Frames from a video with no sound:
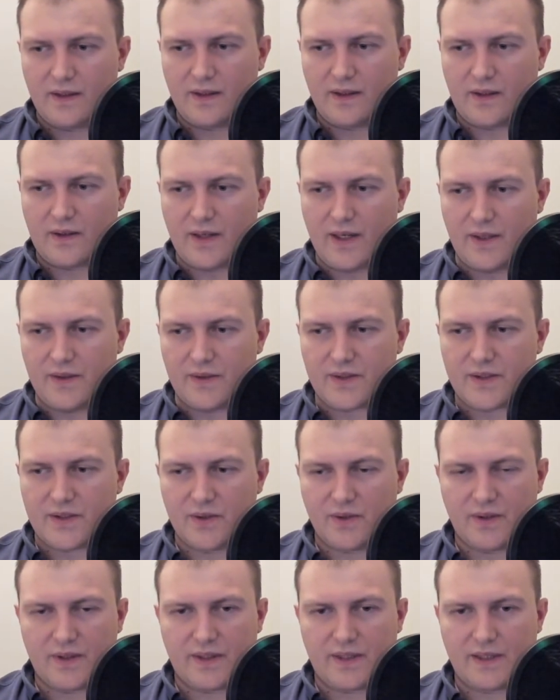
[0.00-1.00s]
All right,
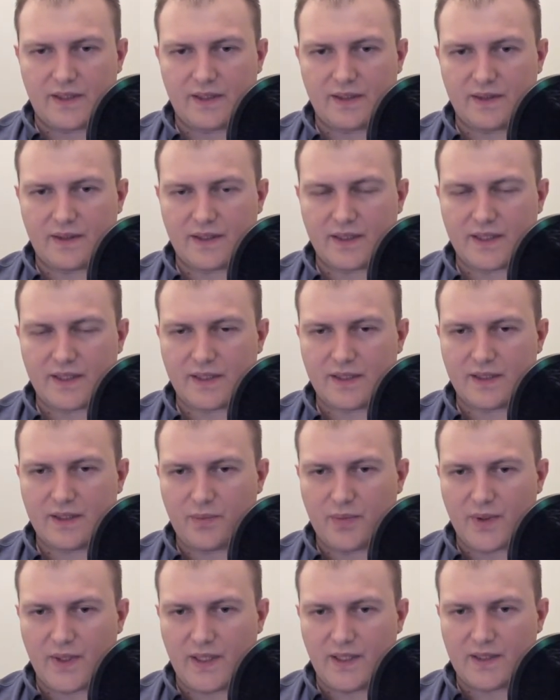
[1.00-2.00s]
so this is the
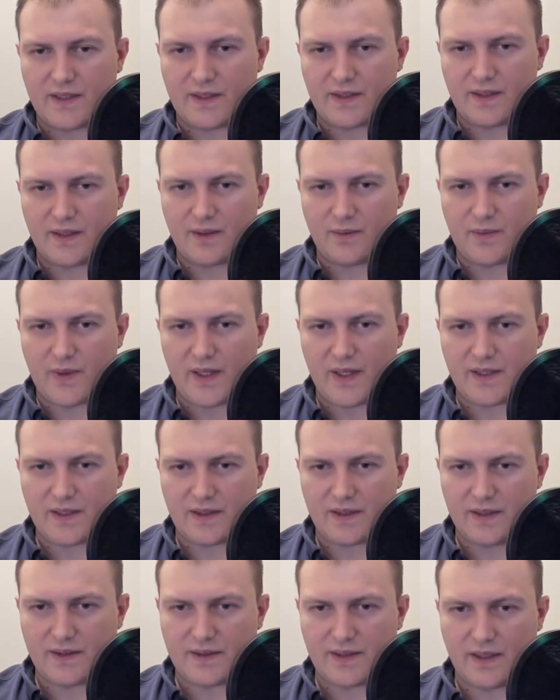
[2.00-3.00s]
place that
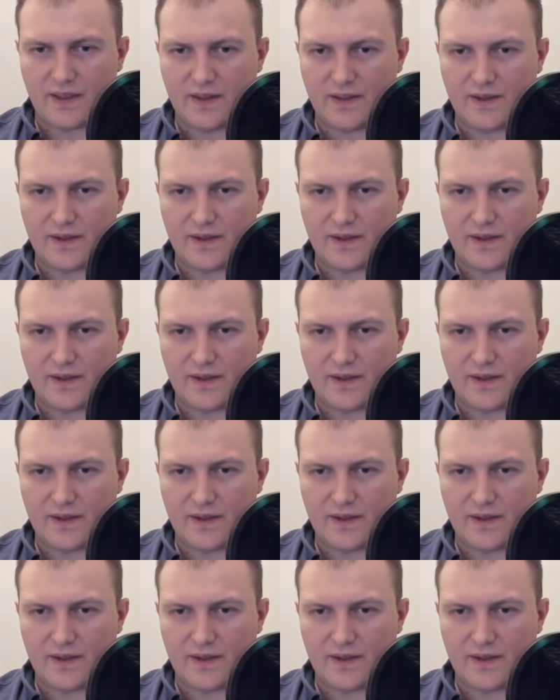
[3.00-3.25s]
basically telling